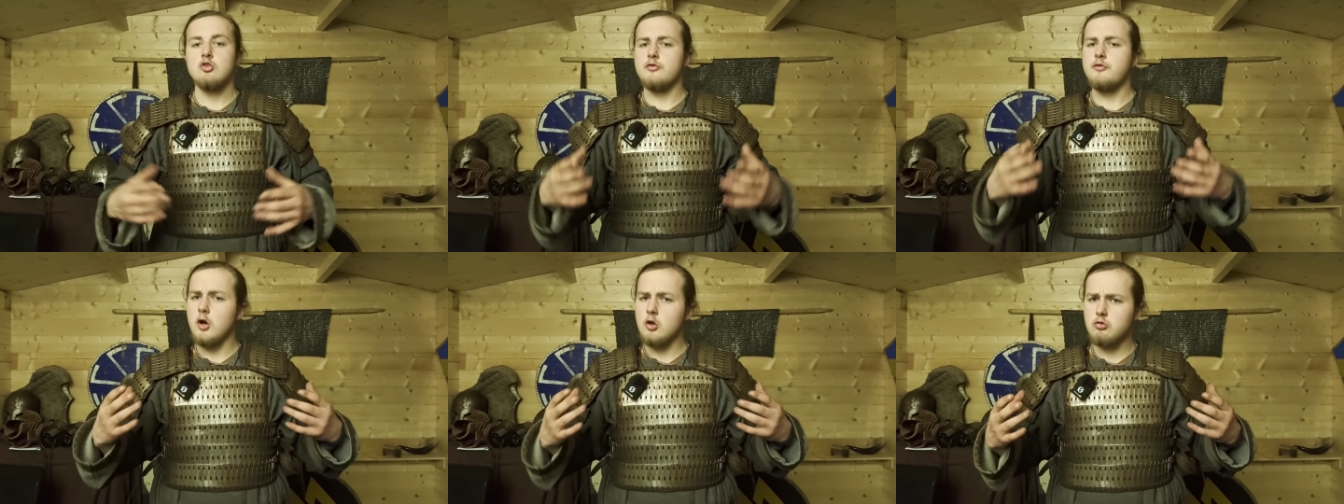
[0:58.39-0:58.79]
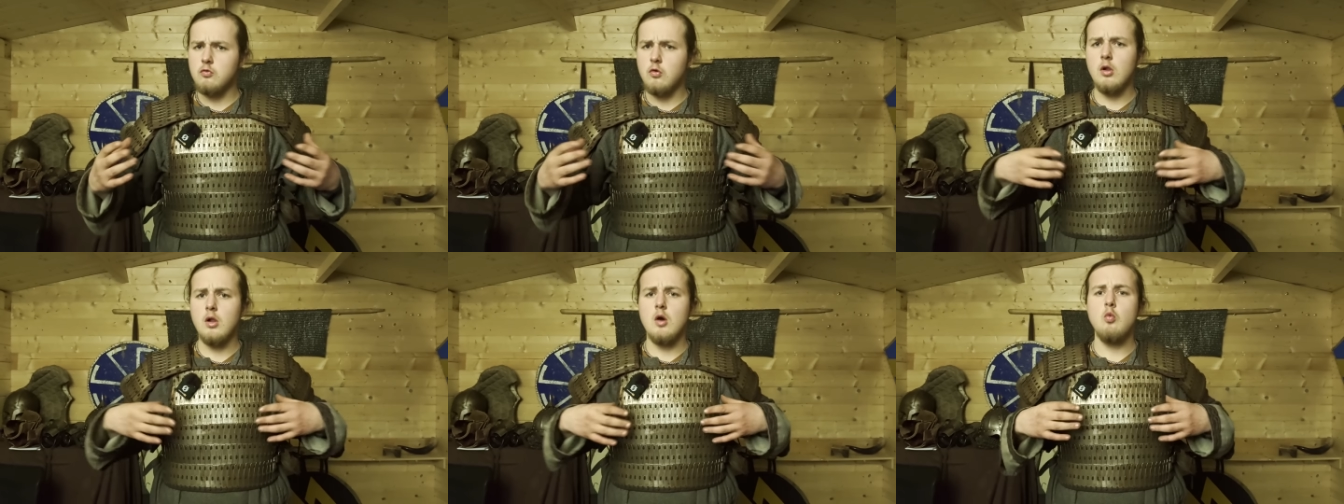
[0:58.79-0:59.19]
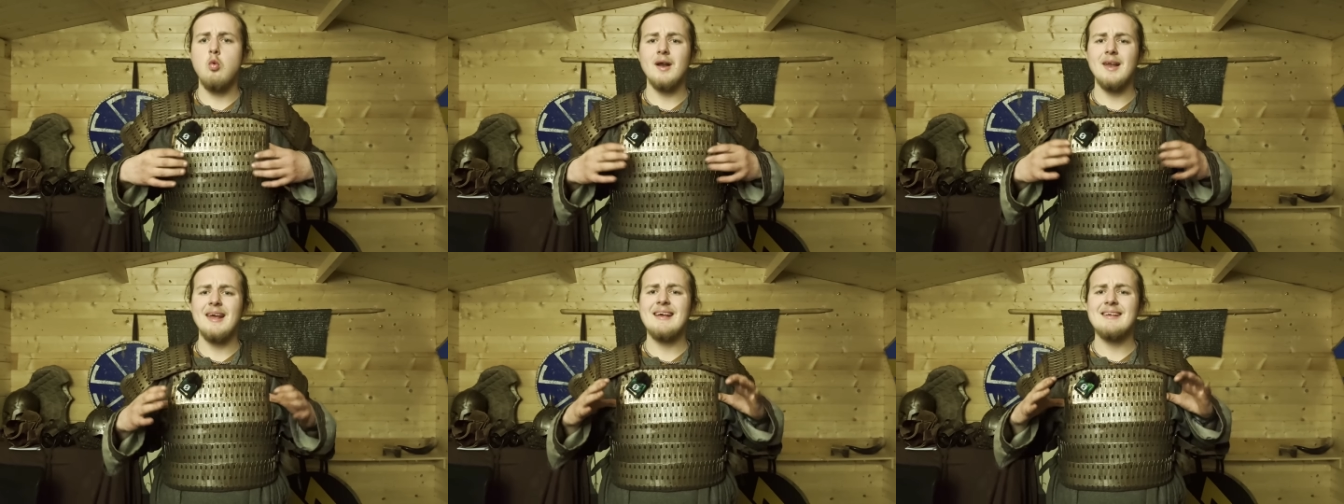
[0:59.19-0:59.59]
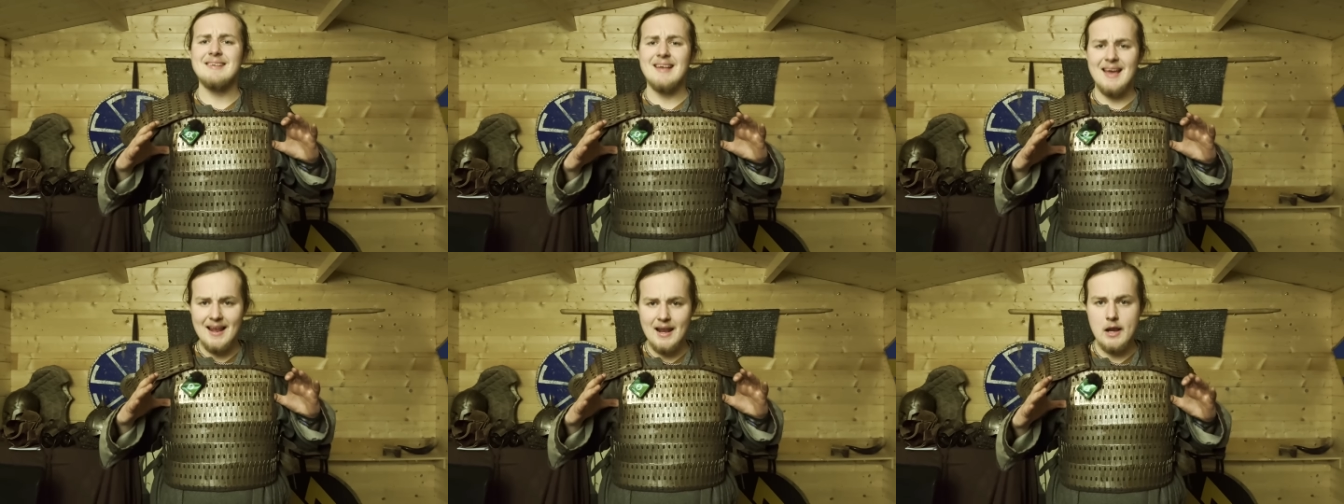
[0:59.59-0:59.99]
So first of all, what
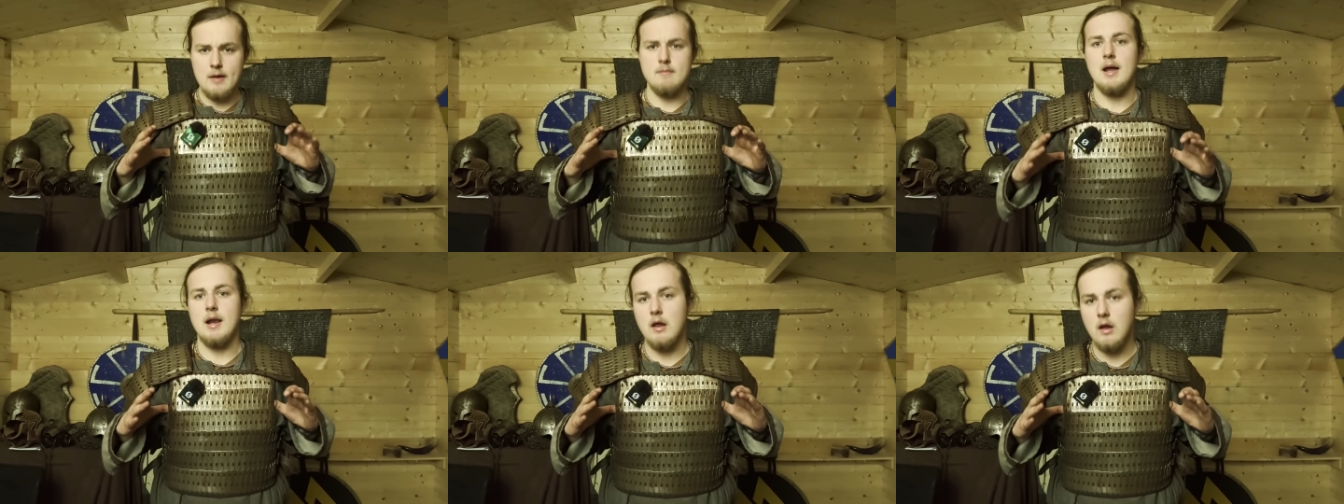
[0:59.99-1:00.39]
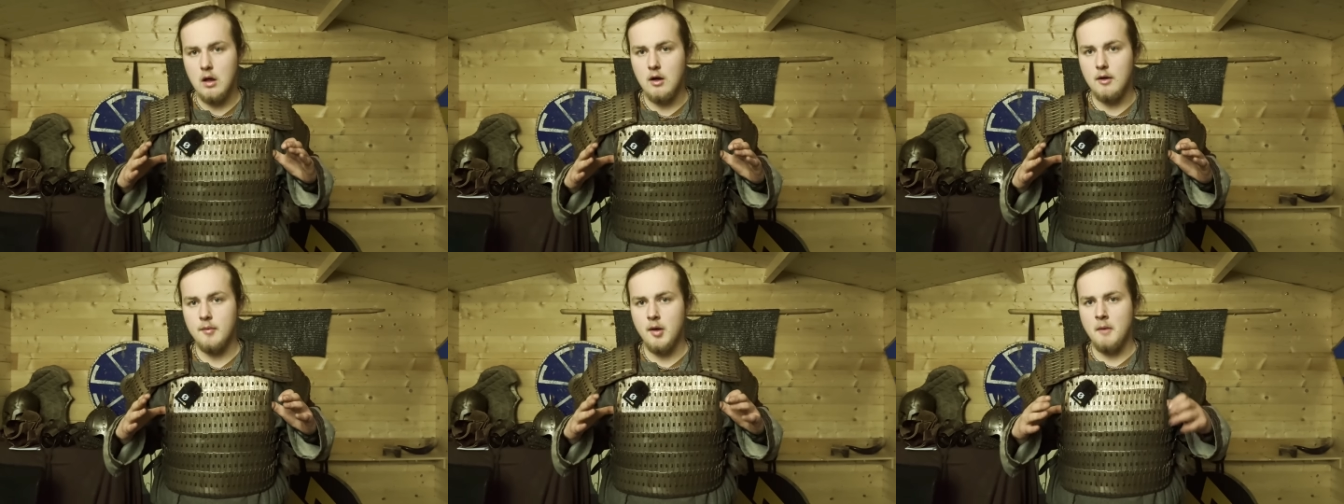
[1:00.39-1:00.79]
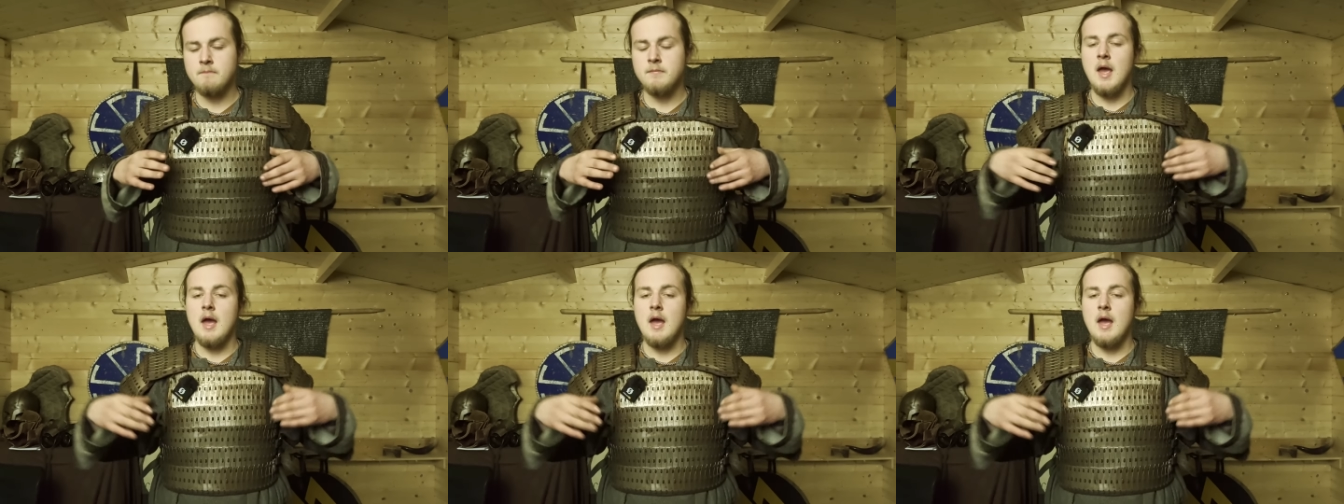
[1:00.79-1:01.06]
is a Lamellar armor?